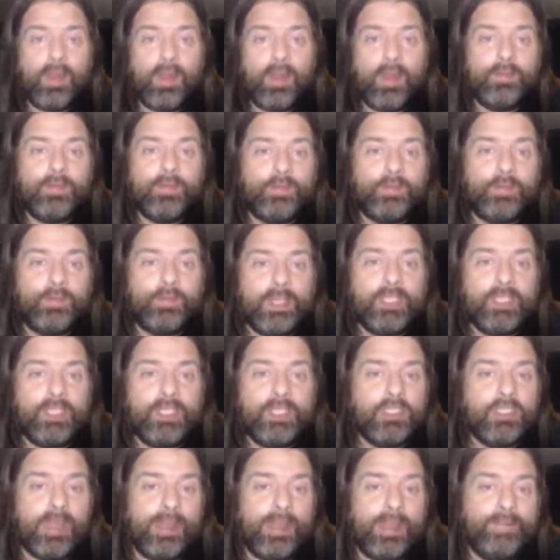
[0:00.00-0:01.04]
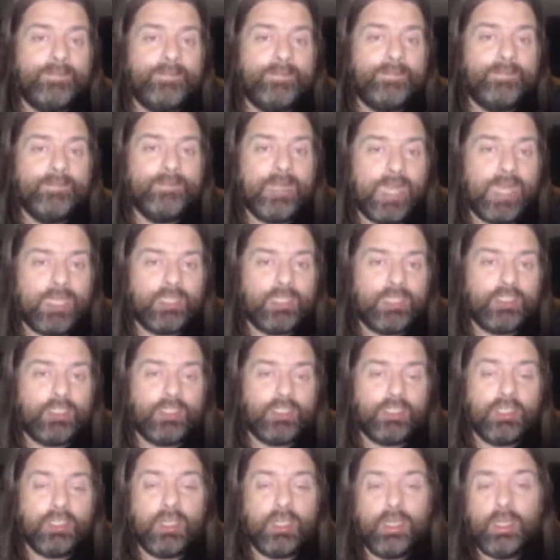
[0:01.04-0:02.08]
Well, every week the same
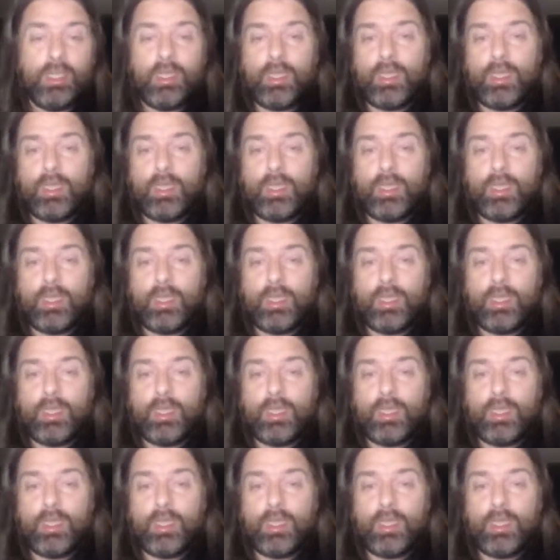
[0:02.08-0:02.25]
matches.